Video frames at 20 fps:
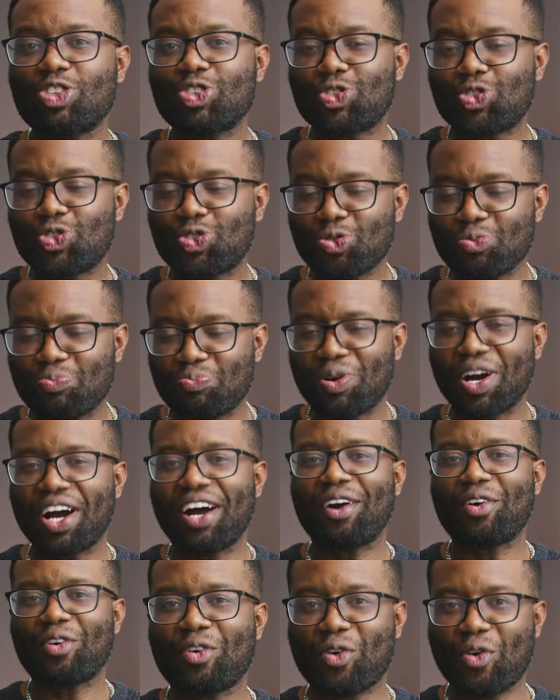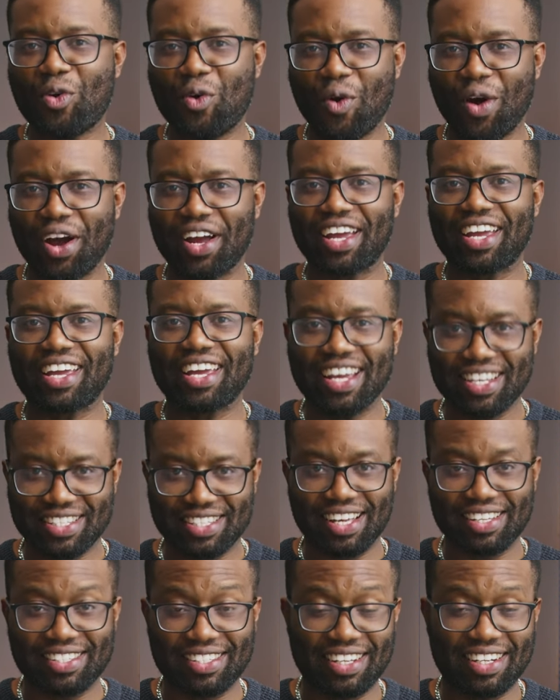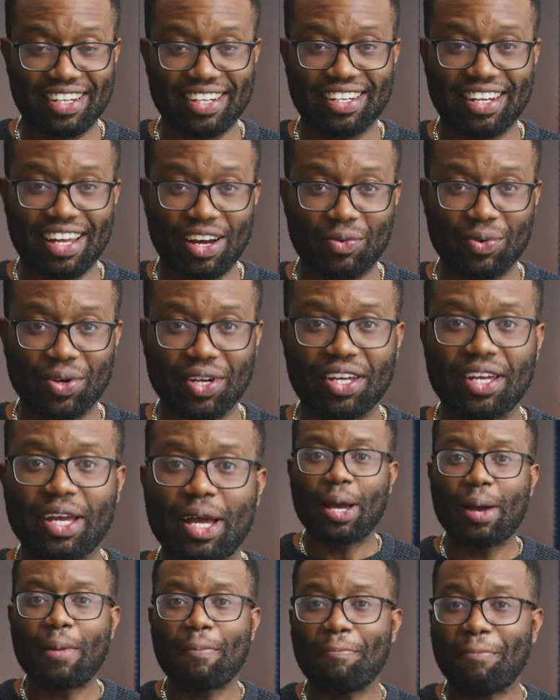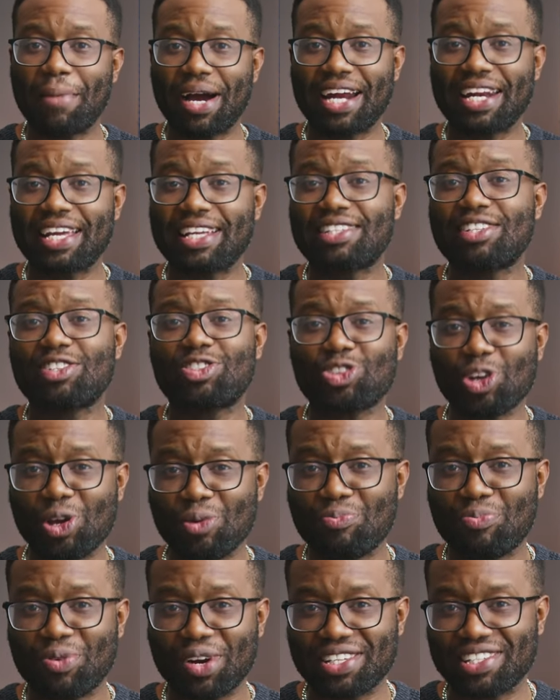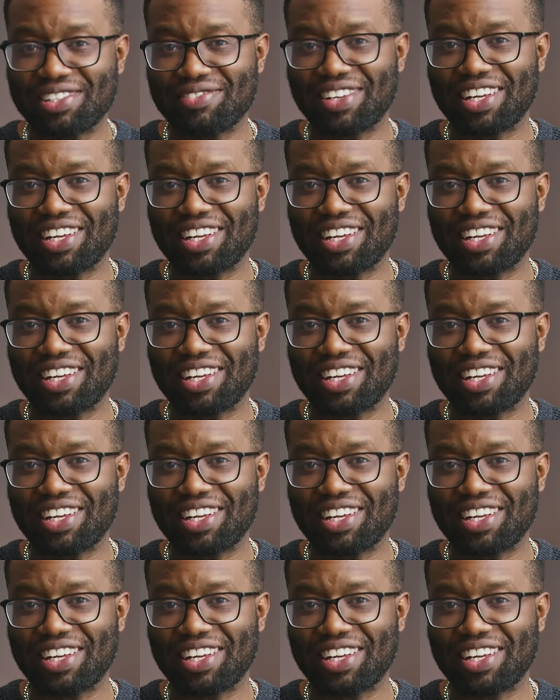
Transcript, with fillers: super quiet. Yes, I said it that way. Man, it is so impressive